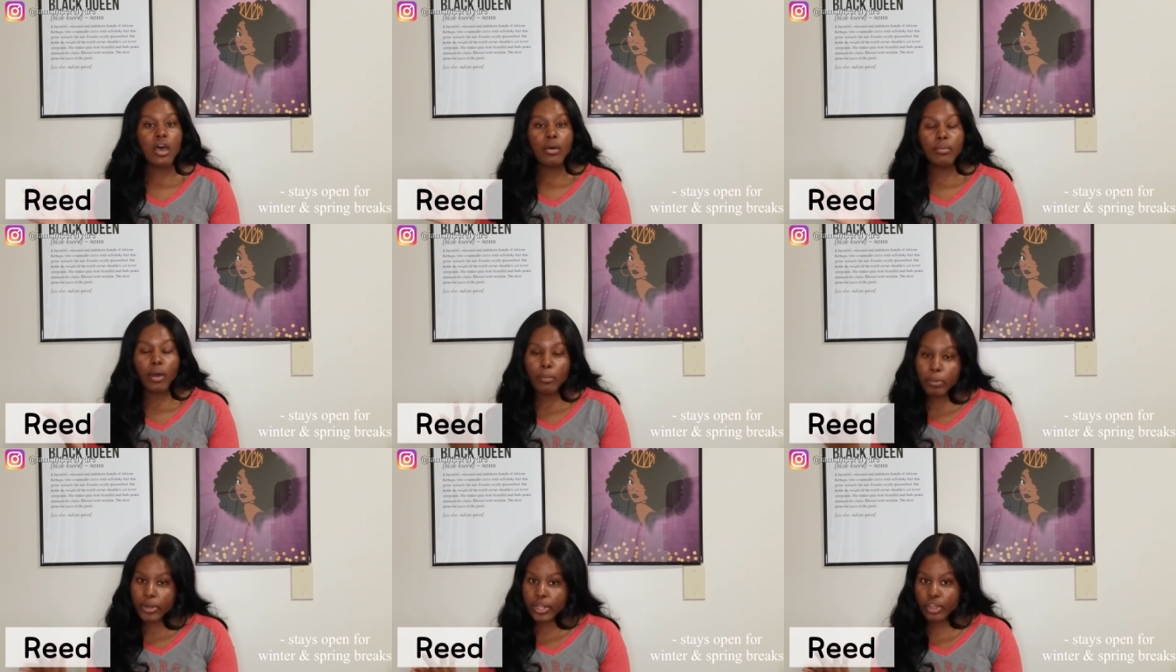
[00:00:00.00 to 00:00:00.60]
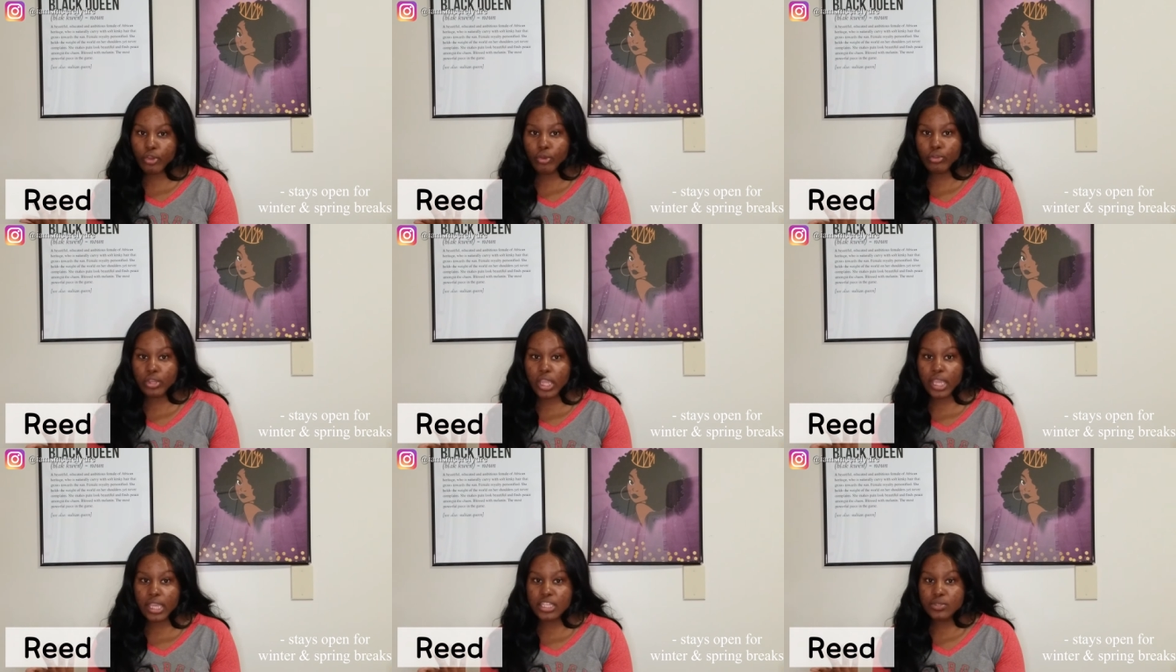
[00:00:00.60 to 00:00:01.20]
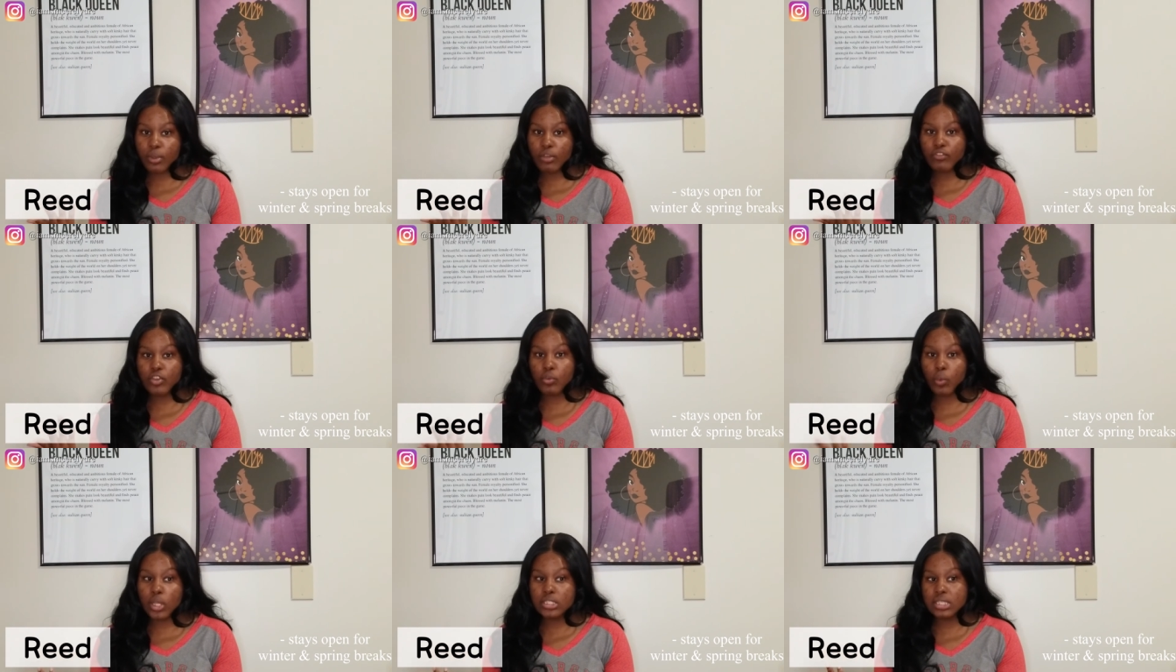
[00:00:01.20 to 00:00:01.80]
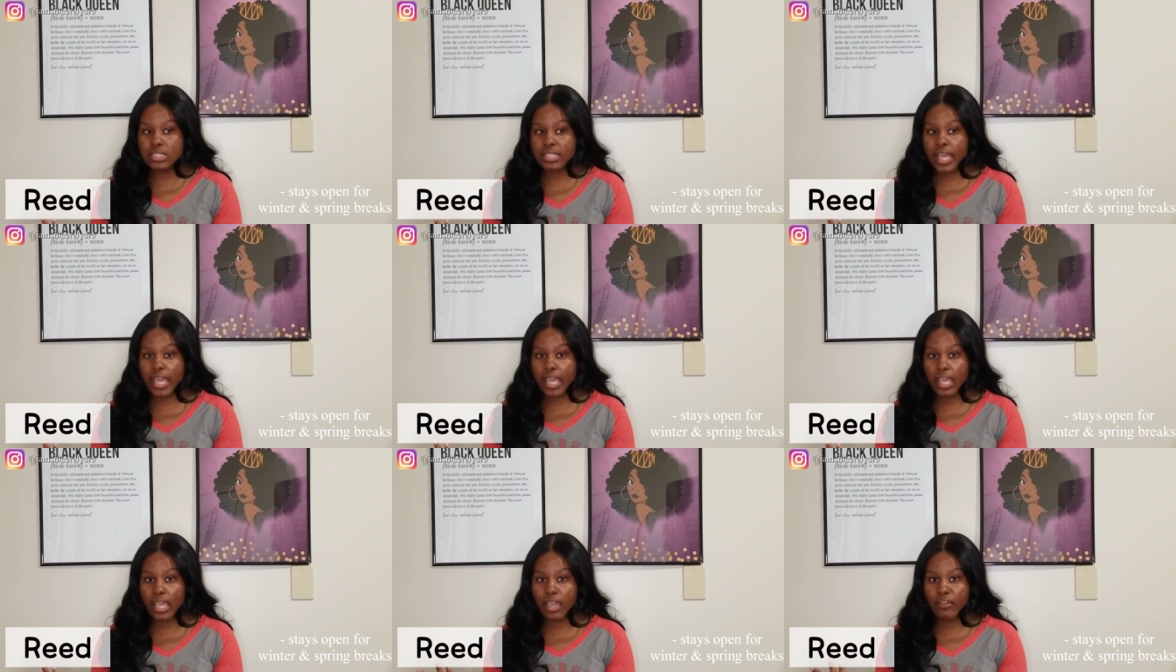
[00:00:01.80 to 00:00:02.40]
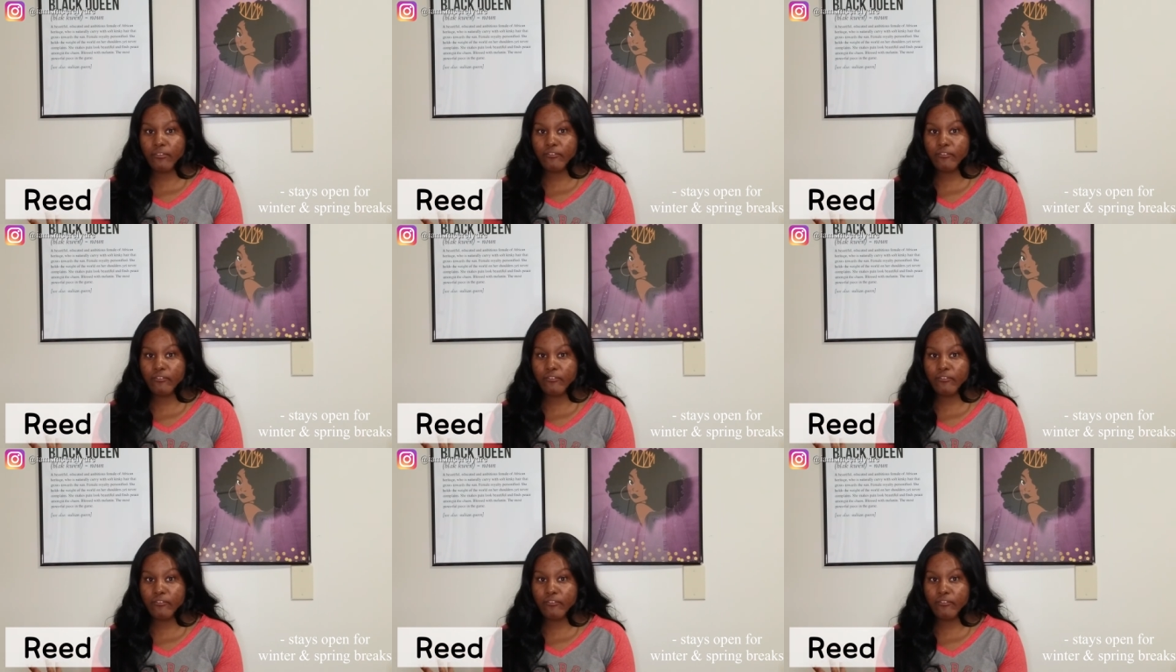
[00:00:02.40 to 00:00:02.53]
a pretty cool thing as well if you want to stay